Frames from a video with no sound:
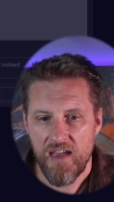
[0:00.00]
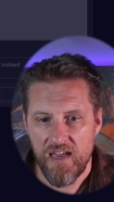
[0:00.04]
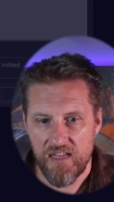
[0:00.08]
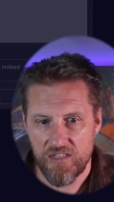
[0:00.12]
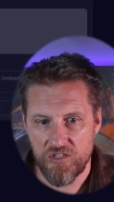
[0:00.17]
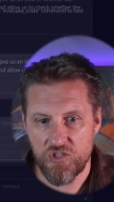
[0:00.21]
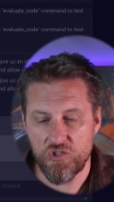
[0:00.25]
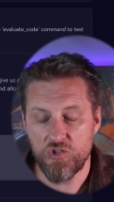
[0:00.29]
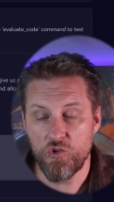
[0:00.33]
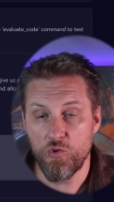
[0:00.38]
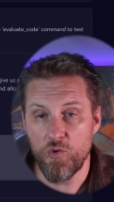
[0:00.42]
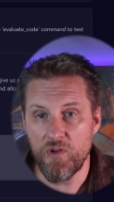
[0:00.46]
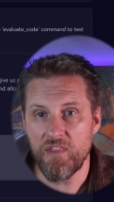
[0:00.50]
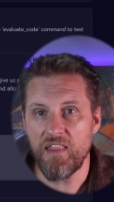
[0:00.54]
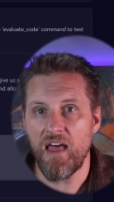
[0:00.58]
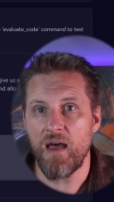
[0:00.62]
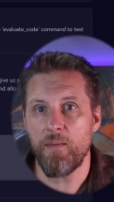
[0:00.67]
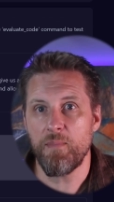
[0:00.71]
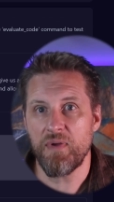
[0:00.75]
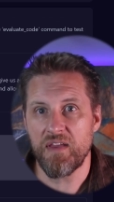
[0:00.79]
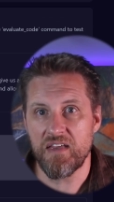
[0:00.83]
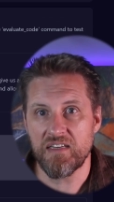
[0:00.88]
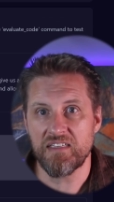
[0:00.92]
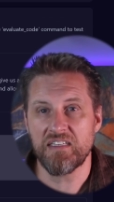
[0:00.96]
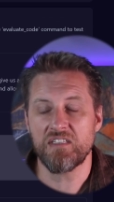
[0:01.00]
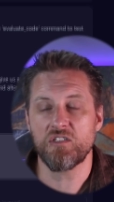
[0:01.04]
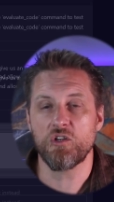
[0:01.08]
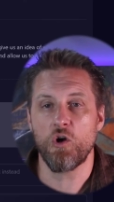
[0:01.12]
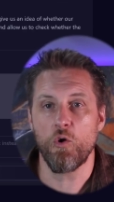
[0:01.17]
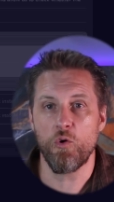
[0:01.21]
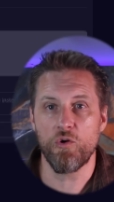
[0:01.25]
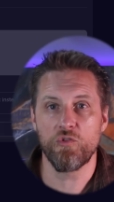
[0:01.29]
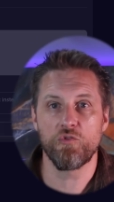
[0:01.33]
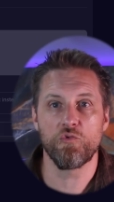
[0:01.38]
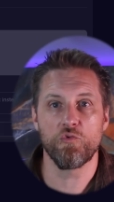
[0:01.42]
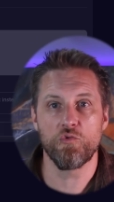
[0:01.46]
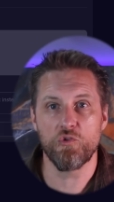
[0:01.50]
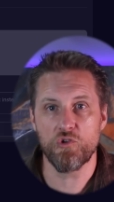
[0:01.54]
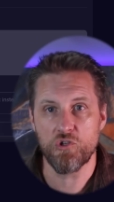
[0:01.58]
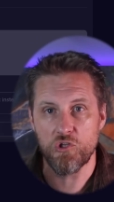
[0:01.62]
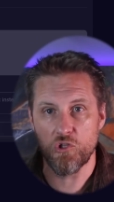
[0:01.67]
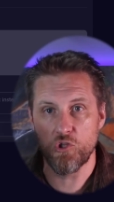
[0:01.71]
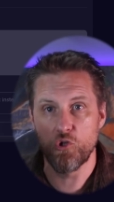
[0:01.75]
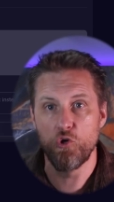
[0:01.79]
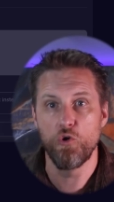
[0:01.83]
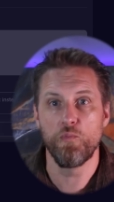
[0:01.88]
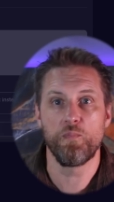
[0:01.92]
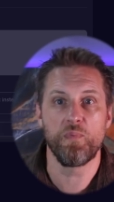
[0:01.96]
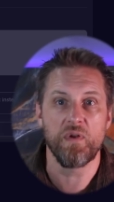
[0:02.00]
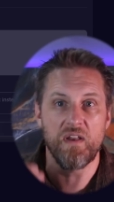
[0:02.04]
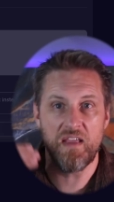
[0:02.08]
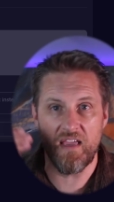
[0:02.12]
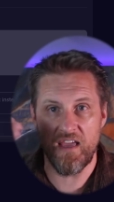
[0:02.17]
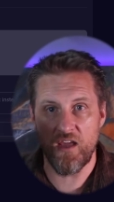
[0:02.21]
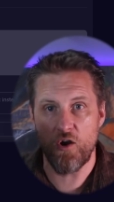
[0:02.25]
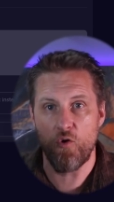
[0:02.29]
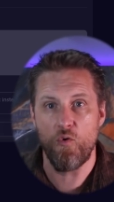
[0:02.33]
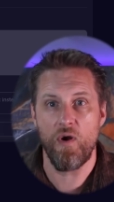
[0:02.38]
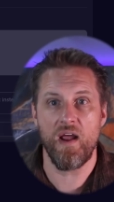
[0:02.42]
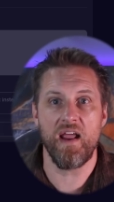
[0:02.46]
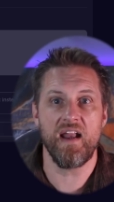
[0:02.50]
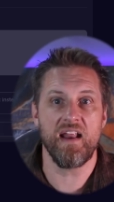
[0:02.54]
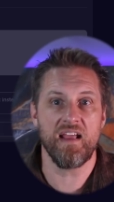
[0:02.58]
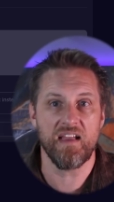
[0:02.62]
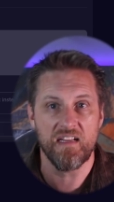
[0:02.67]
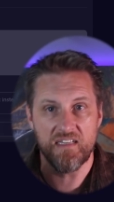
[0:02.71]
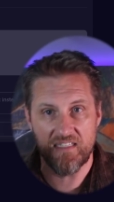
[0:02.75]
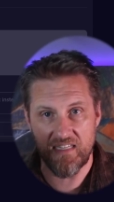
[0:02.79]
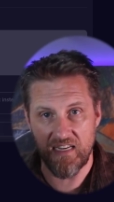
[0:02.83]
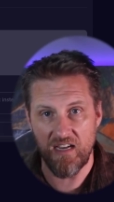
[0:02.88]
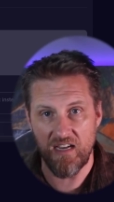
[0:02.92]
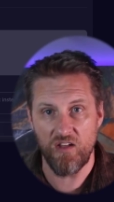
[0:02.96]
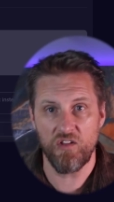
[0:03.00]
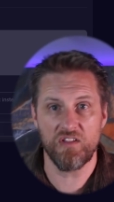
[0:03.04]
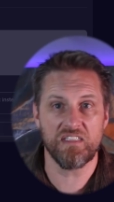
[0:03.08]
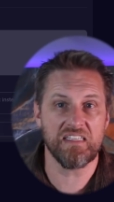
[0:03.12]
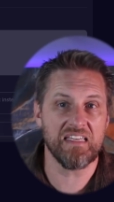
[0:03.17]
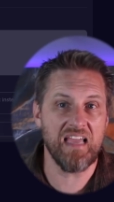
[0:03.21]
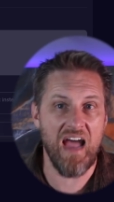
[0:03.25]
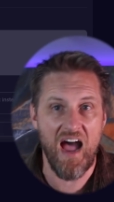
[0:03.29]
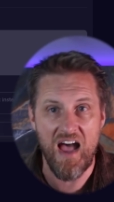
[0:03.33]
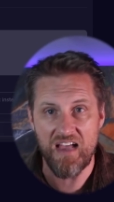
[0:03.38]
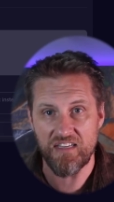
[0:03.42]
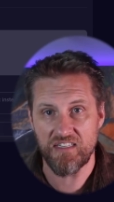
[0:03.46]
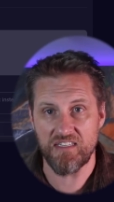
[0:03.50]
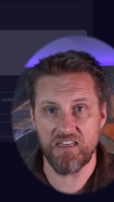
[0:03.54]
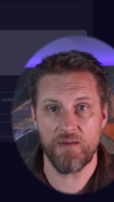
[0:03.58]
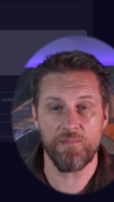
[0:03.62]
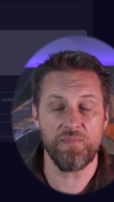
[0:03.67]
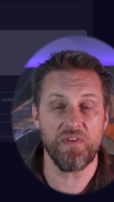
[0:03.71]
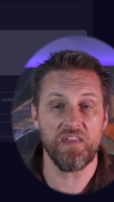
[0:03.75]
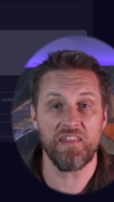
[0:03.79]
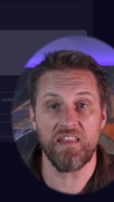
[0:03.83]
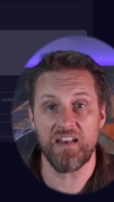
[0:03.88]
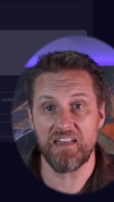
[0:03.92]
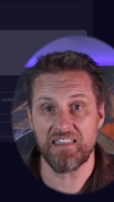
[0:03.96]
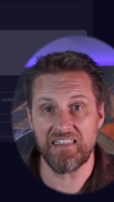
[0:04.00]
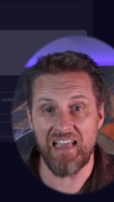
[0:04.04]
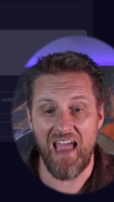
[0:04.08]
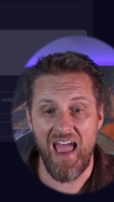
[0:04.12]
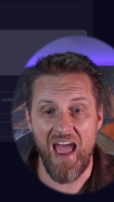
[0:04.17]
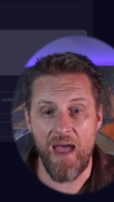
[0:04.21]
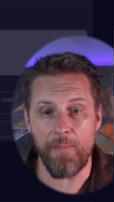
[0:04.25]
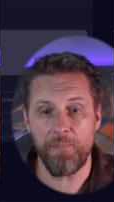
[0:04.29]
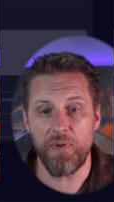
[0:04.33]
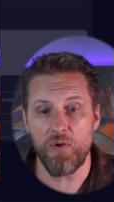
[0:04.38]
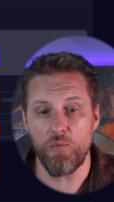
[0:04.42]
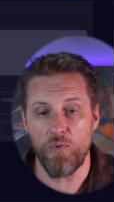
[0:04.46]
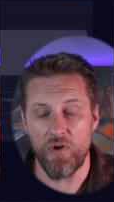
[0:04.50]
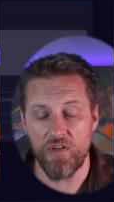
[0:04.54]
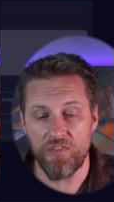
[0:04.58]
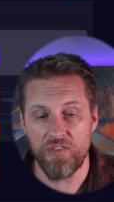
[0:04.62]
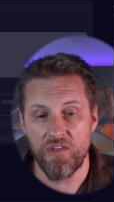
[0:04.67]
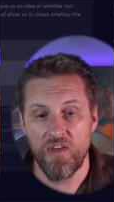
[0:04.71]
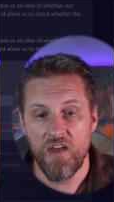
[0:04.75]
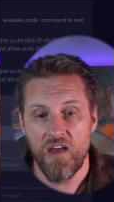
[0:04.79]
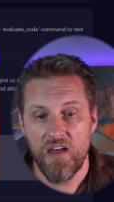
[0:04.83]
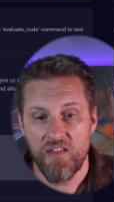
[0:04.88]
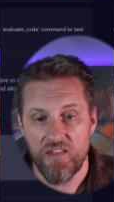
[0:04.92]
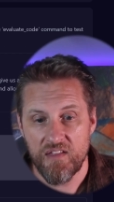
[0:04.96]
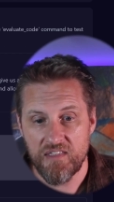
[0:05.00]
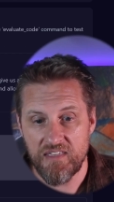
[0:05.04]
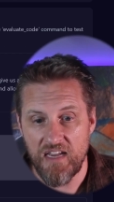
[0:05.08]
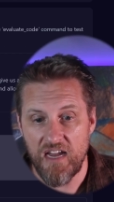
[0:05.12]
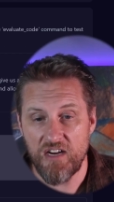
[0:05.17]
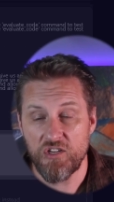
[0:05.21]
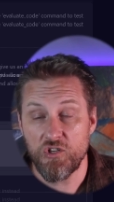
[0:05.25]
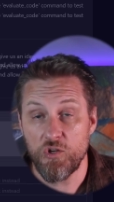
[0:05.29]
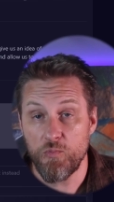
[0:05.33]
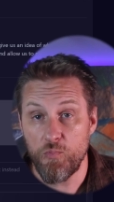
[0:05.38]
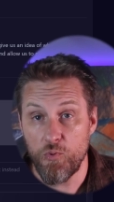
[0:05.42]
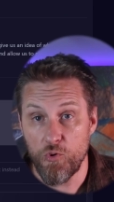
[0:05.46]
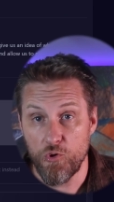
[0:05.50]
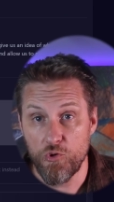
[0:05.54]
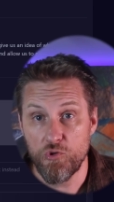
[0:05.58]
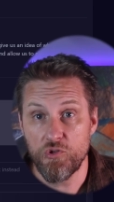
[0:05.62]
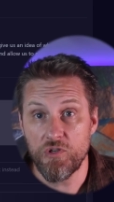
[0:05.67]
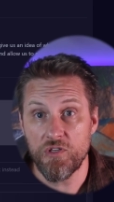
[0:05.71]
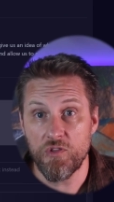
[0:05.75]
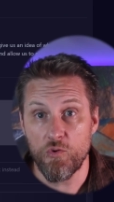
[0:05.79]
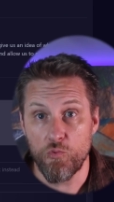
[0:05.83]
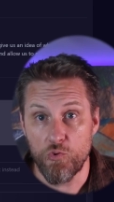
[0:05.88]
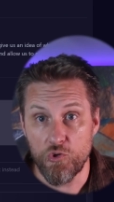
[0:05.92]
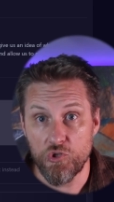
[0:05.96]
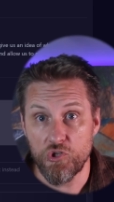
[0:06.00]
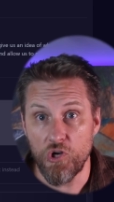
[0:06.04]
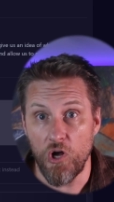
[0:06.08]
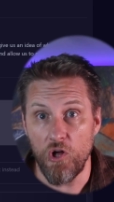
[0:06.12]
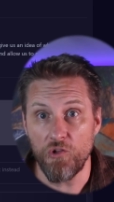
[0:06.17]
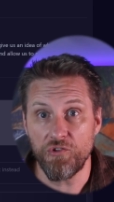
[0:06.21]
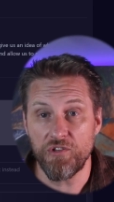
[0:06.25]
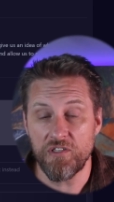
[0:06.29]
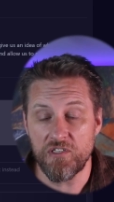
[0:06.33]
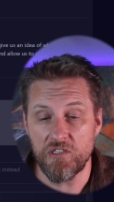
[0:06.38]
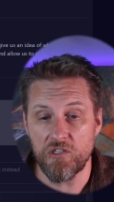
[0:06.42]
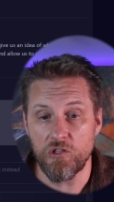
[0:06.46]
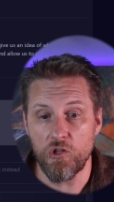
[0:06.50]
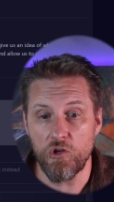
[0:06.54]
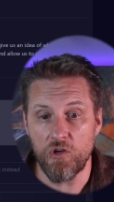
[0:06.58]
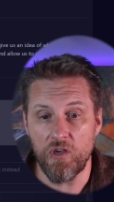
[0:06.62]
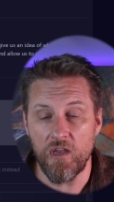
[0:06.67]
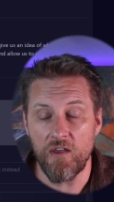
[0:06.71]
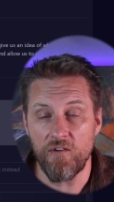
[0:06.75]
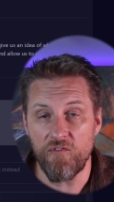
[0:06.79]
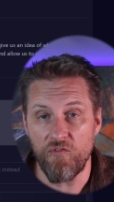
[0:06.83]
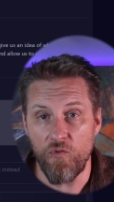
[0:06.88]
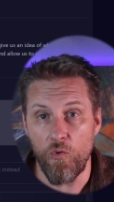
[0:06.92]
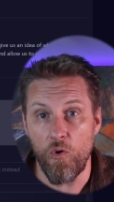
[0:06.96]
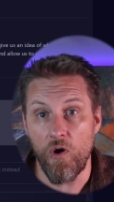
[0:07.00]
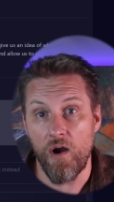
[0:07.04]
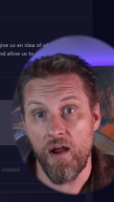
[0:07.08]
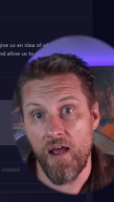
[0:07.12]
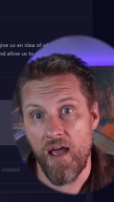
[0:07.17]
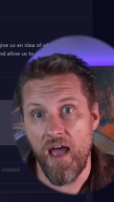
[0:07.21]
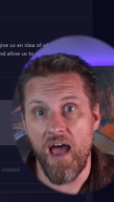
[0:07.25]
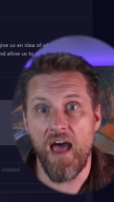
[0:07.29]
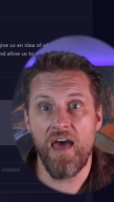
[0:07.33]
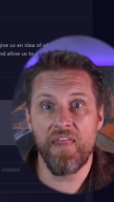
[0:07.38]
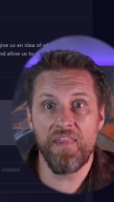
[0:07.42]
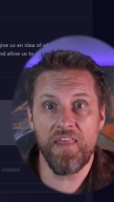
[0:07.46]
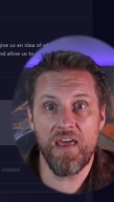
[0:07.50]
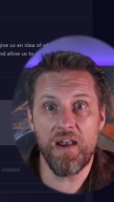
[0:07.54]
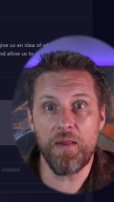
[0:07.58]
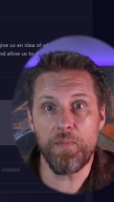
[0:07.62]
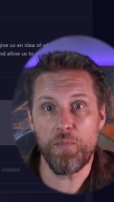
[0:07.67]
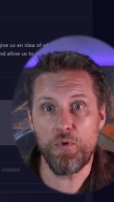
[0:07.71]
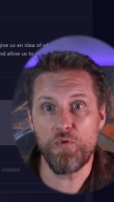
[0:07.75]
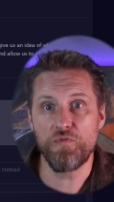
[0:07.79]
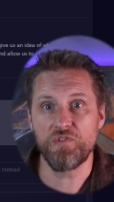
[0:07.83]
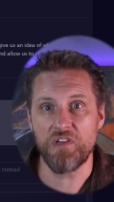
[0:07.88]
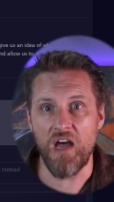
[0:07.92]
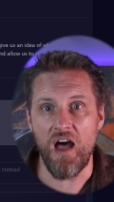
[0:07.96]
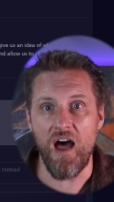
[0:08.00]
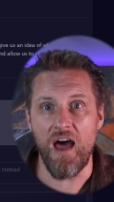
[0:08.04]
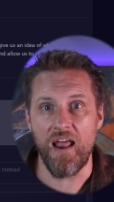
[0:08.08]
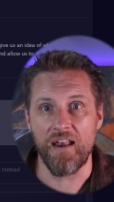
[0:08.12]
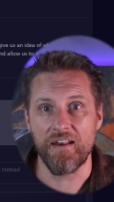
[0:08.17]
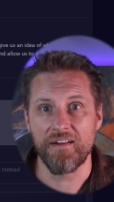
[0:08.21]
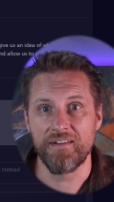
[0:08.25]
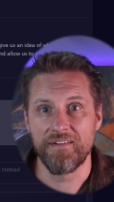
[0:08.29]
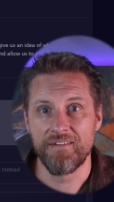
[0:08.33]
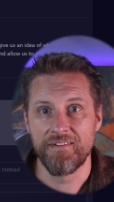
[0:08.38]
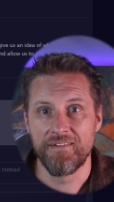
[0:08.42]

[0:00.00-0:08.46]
It's doing that because it's going through this loop and iterating until it's got something that it's happy with, that's actually producing the result it's looking for, and then it moves on.